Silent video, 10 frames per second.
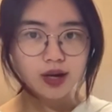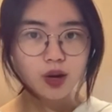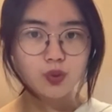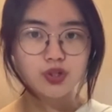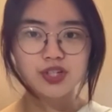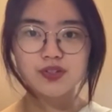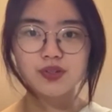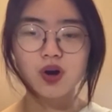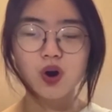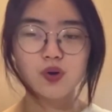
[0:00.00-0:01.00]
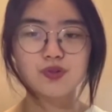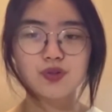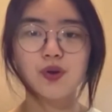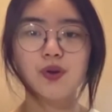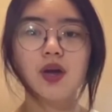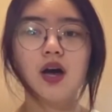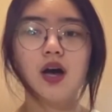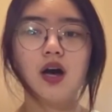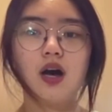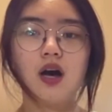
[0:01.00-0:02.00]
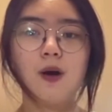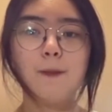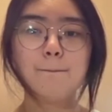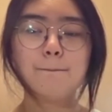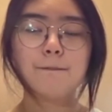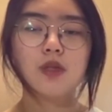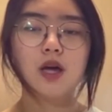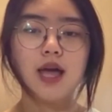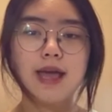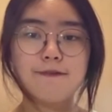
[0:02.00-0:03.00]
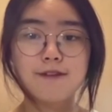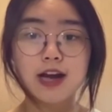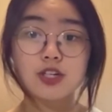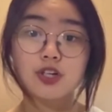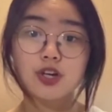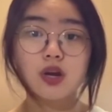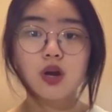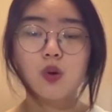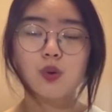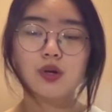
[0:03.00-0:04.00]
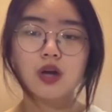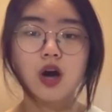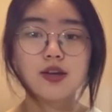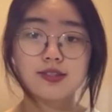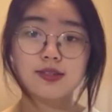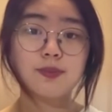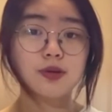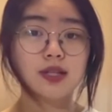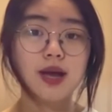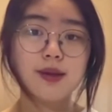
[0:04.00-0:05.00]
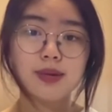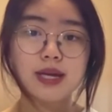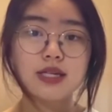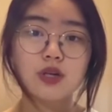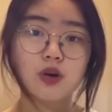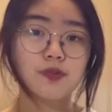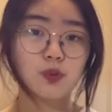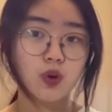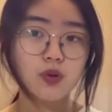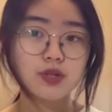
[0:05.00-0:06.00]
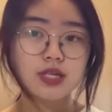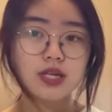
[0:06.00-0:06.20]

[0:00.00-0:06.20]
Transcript: which is also a factor what caused the parliament of the world.